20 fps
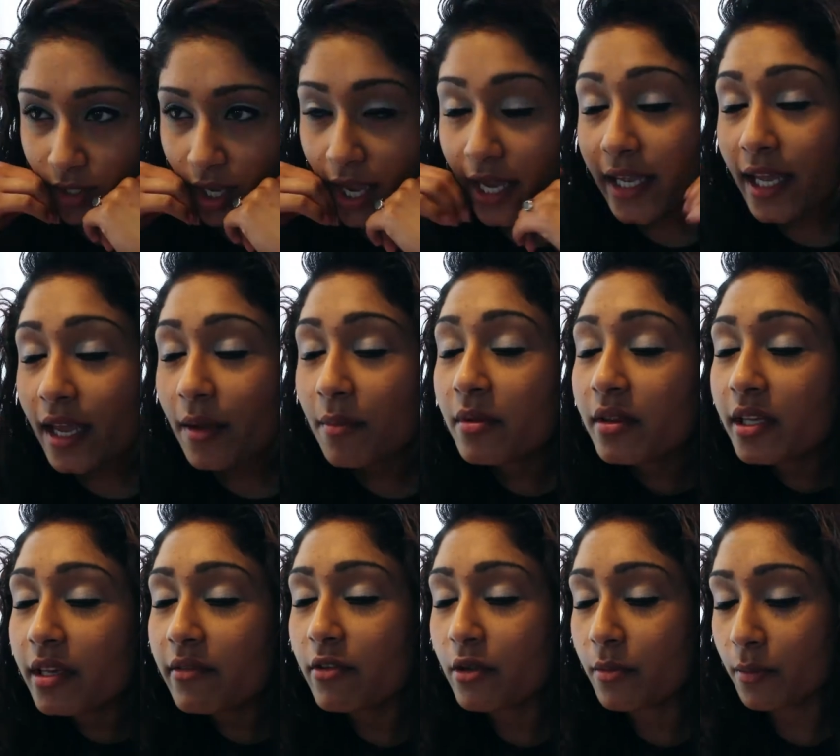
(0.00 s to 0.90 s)
I can't
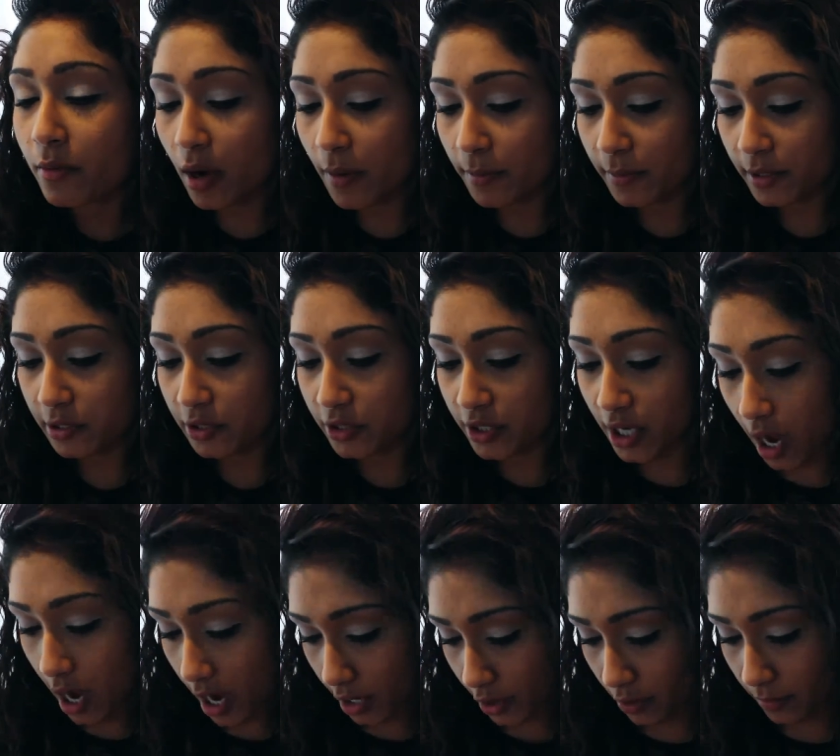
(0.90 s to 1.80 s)
believe you brought me to
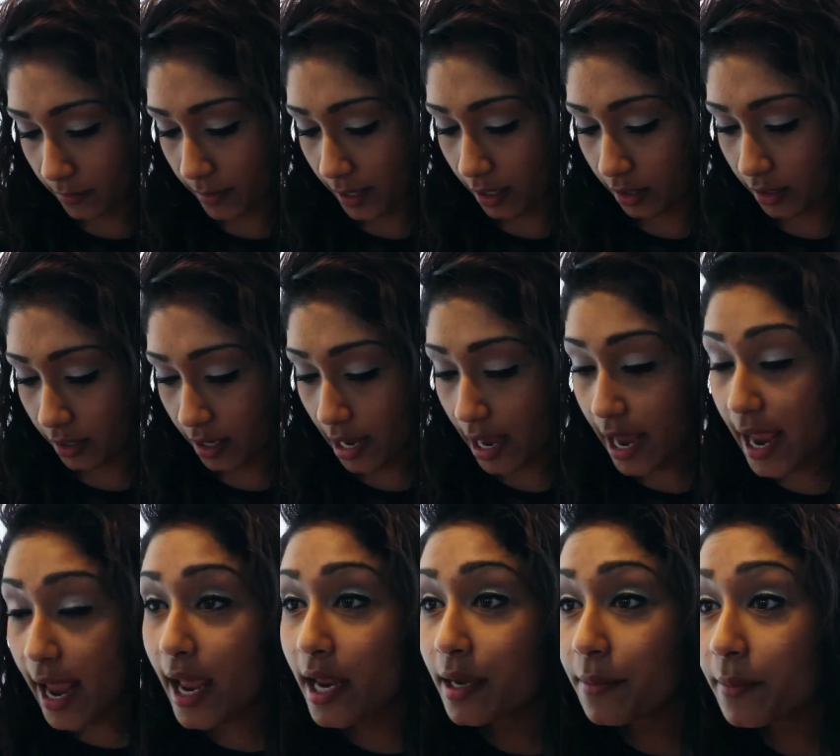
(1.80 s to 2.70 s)
Taco Bell
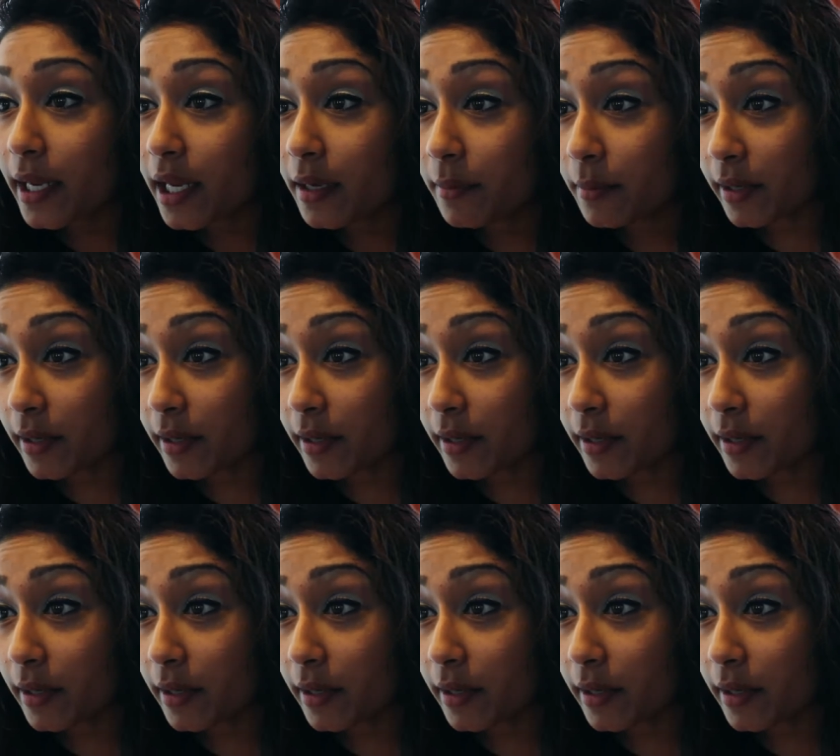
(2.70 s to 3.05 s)
and made me